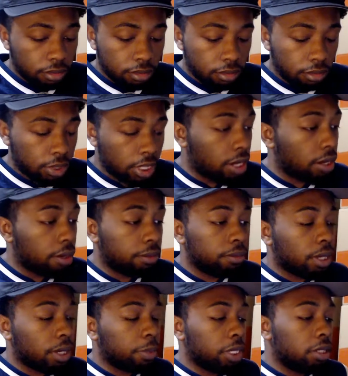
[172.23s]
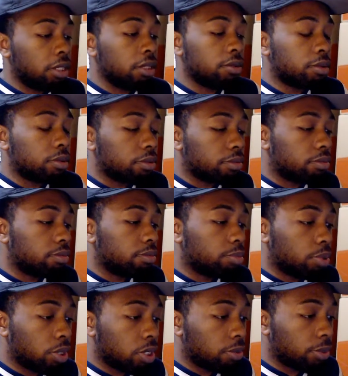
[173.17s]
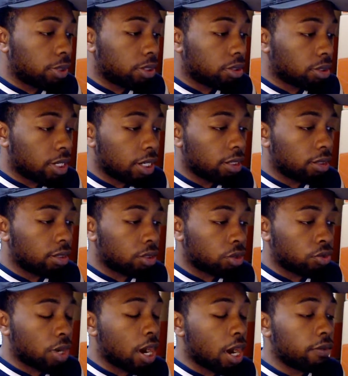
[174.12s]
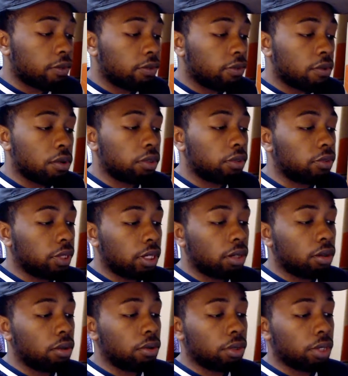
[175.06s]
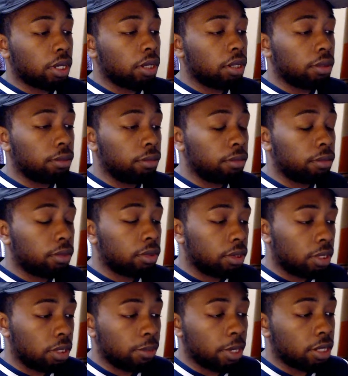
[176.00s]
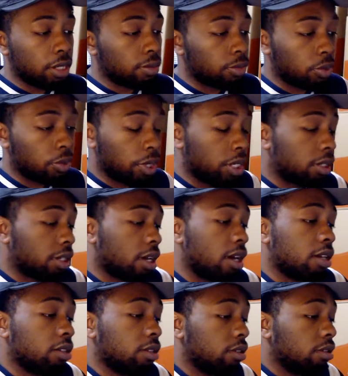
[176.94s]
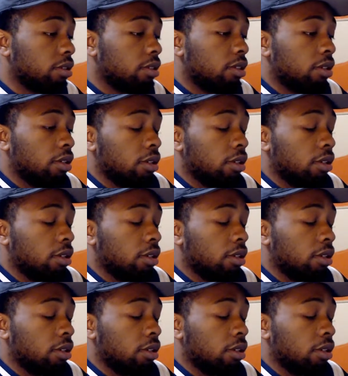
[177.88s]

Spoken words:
he's pretty much like the driving force for that whole game. He made some great catches.